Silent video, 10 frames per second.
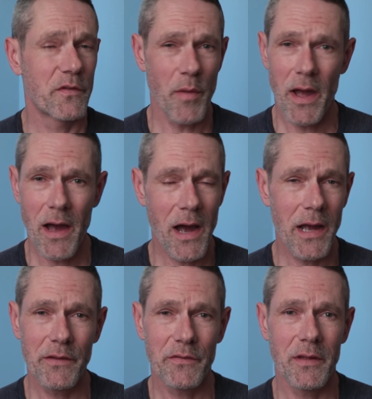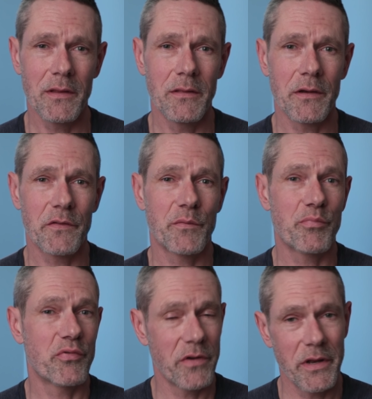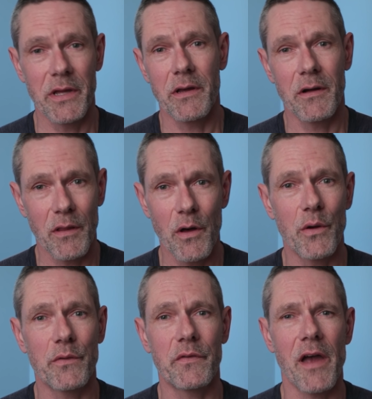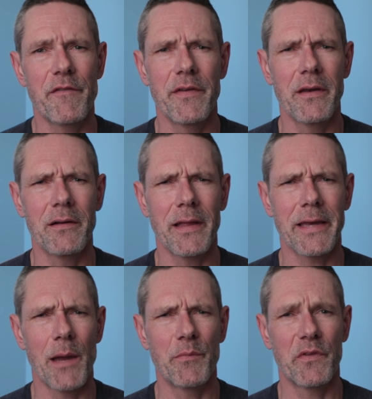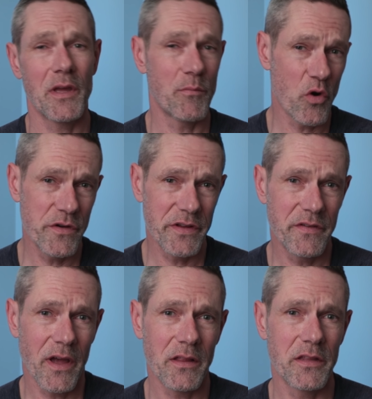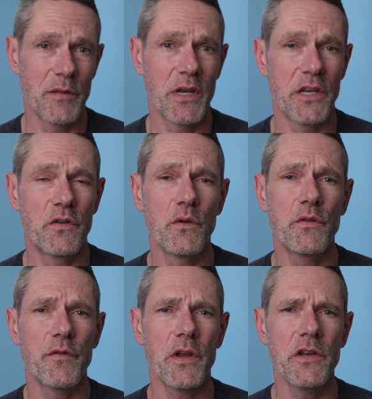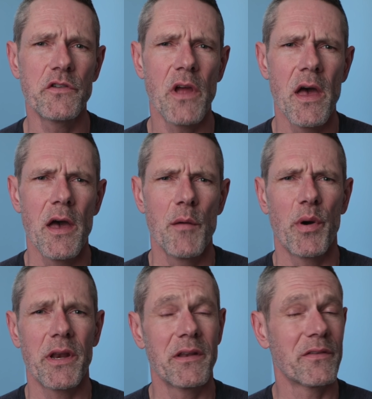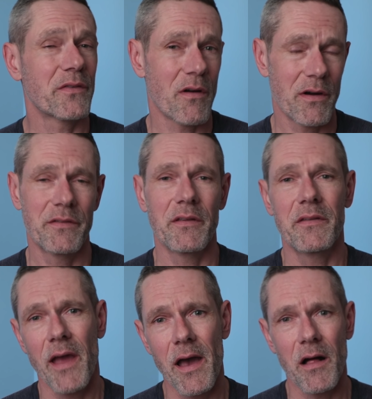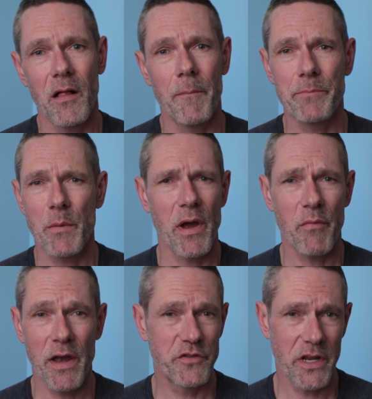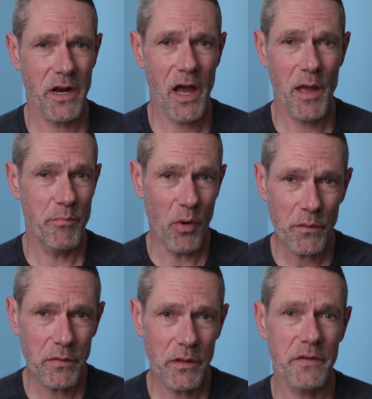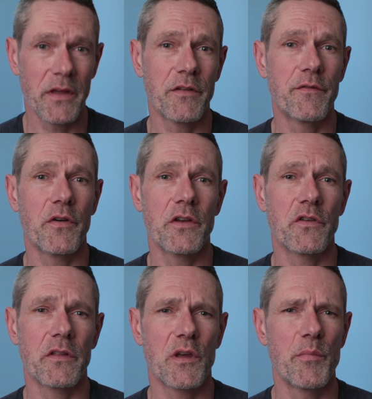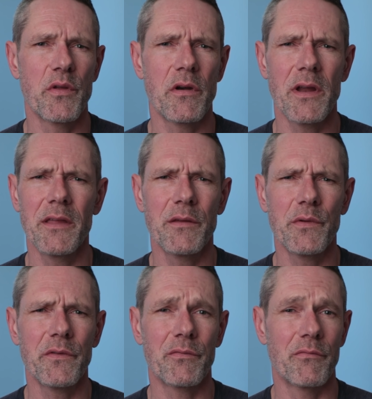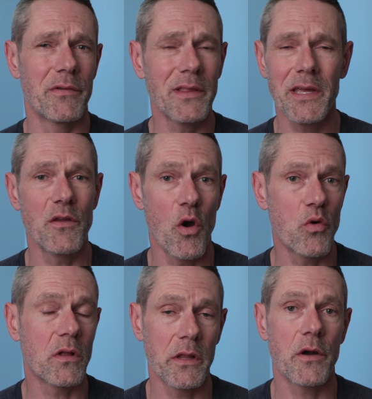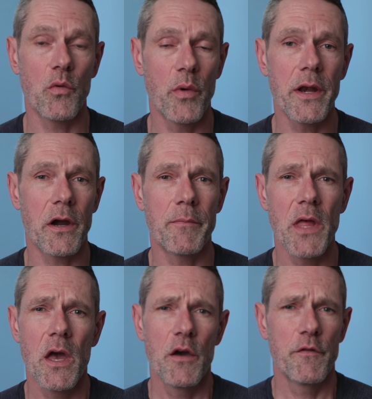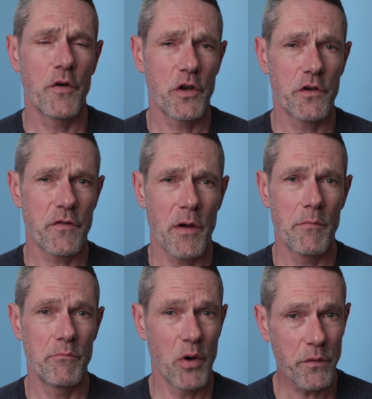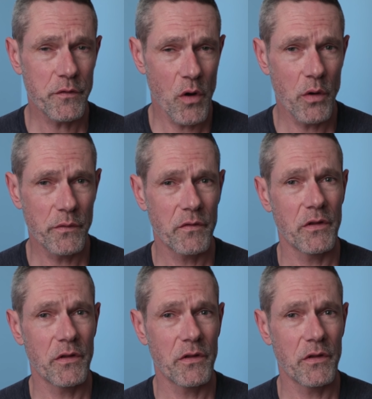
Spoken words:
To my eyes, it looks pretty close. I feel like I'm seeing more detail in the Mini 2's footage, but it is hard to tell. My wife Jen and I both looked at the footage on the computer and there was really no clear winner. Footage from both drones